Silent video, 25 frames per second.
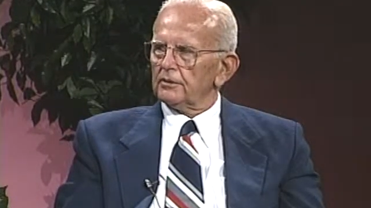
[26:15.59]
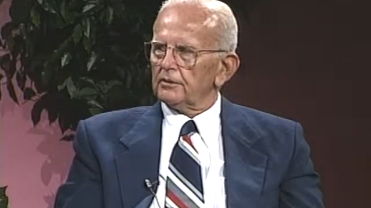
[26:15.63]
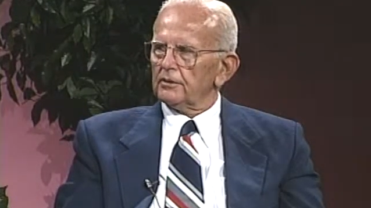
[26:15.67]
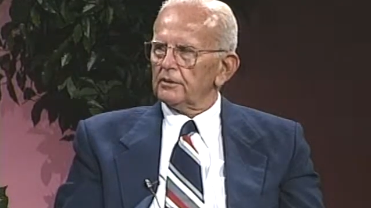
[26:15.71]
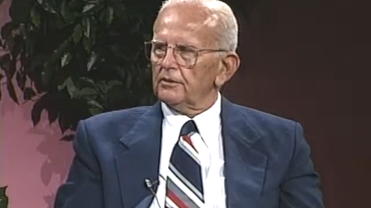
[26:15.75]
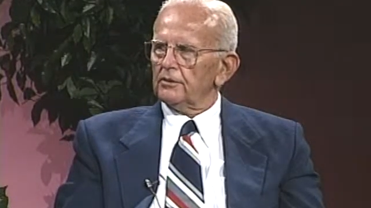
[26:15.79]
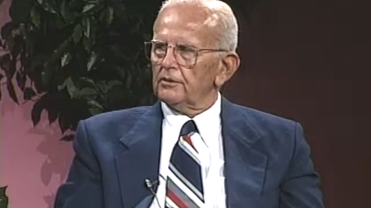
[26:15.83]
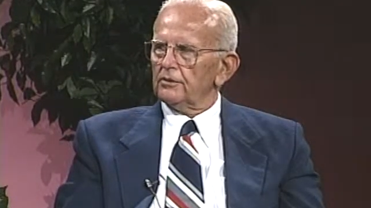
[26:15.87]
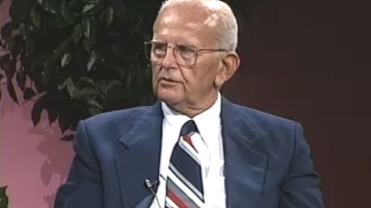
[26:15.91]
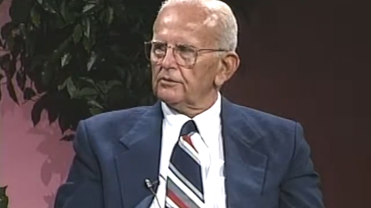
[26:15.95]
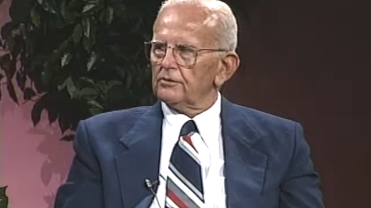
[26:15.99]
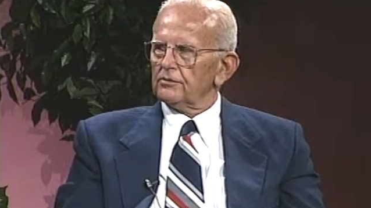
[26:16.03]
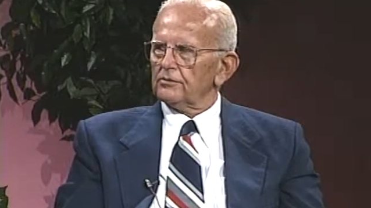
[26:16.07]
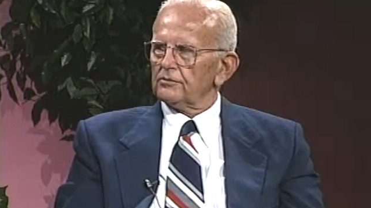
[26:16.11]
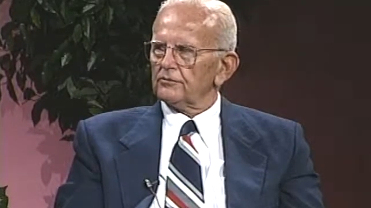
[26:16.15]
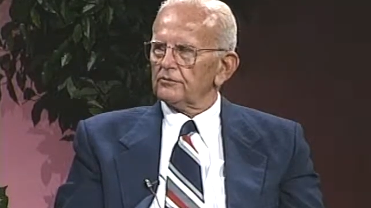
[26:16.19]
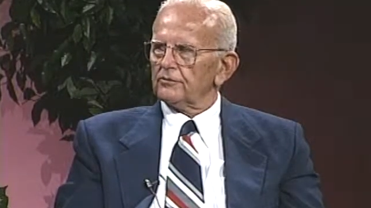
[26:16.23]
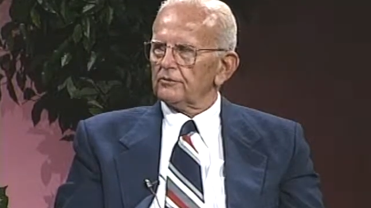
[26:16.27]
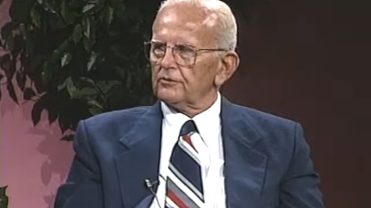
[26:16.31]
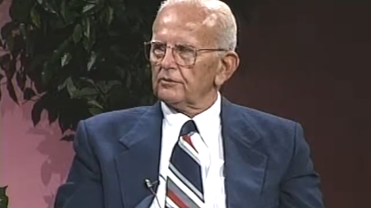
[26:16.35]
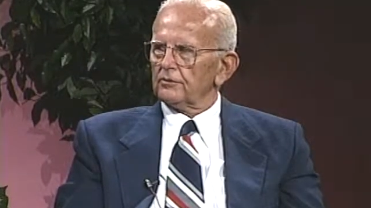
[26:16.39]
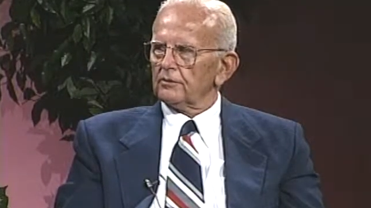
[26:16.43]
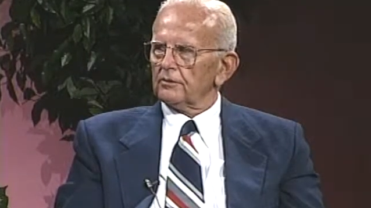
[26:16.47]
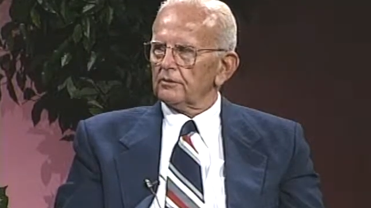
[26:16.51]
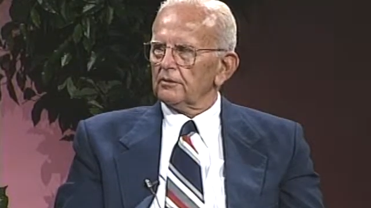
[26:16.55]
used
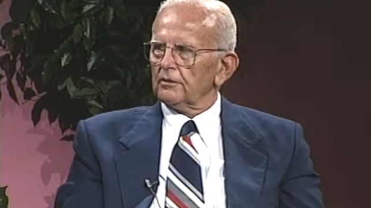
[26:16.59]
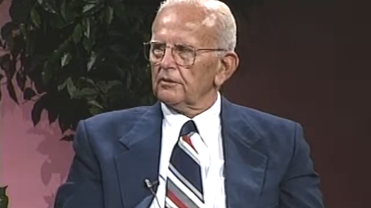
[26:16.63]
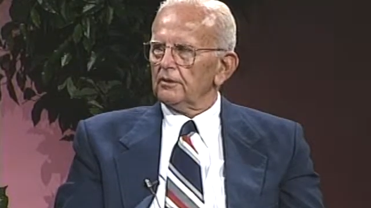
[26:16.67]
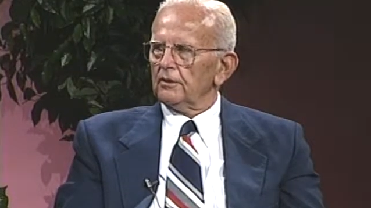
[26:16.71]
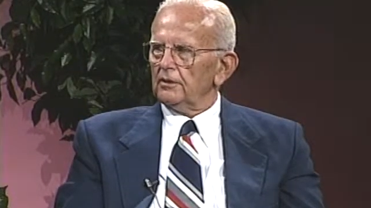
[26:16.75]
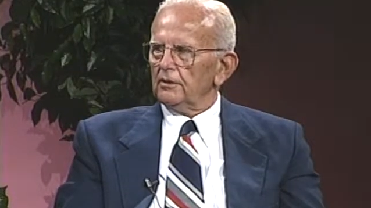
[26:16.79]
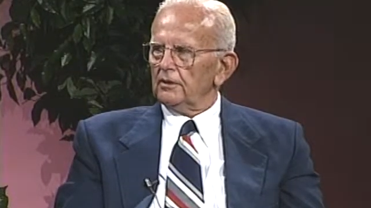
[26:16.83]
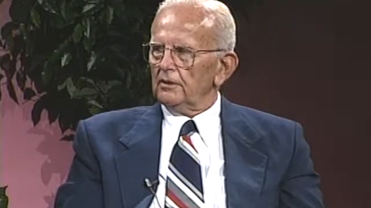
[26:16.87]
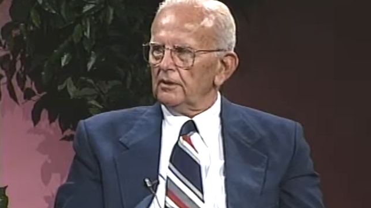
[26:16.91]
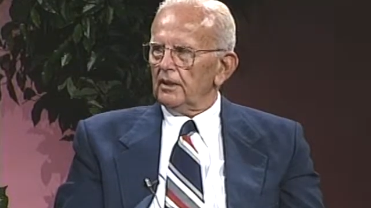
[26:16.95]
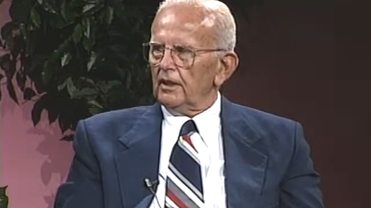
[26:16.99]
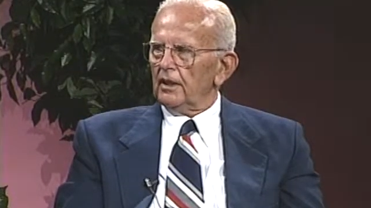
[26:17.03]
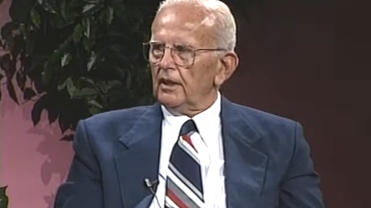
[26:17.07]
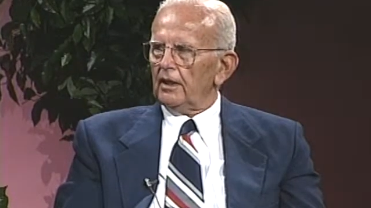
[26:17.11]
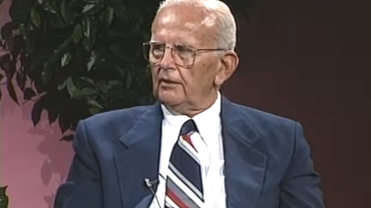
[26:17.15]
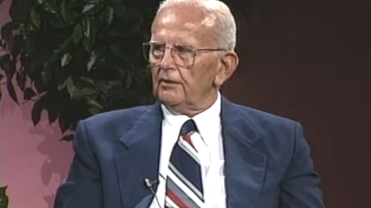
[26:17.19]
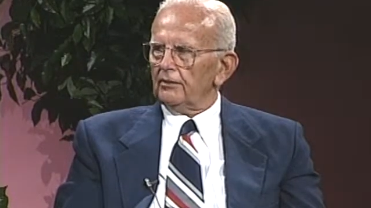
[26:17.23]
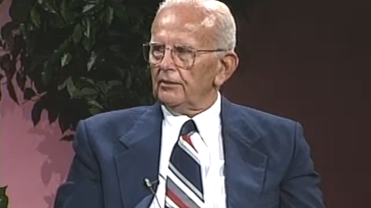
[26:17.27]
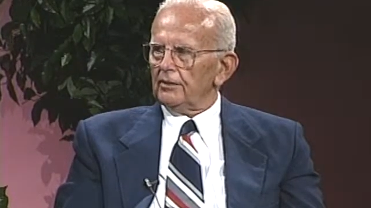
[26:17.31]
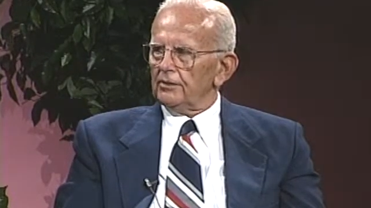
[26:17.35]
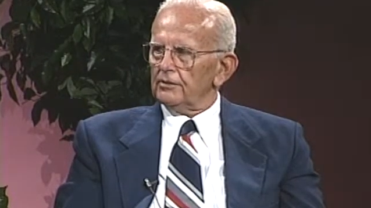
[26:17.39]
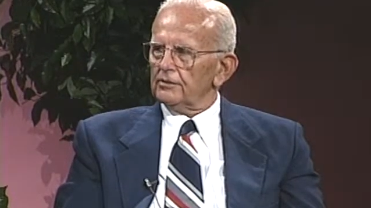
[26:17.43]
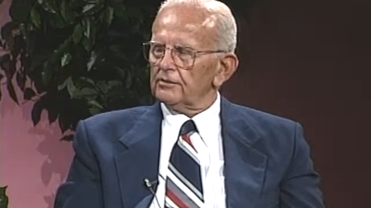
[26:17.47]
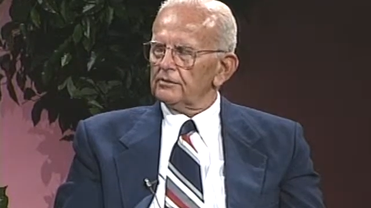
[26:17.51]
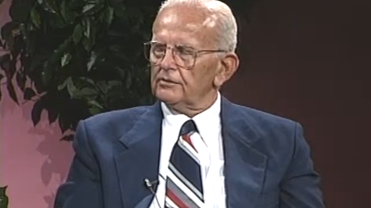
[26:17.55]
for
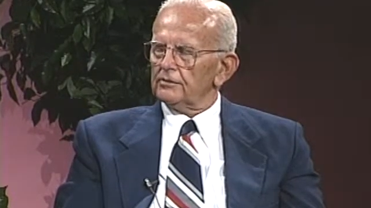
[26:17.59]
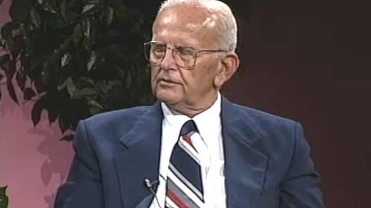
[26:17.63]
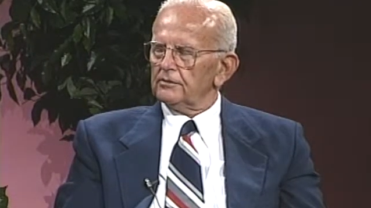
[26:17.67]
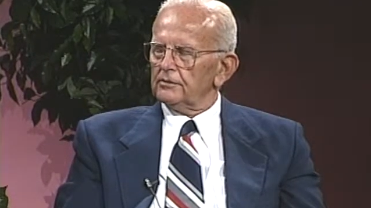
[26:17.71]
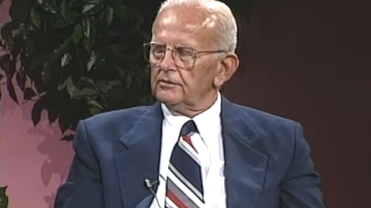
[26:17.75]
outings.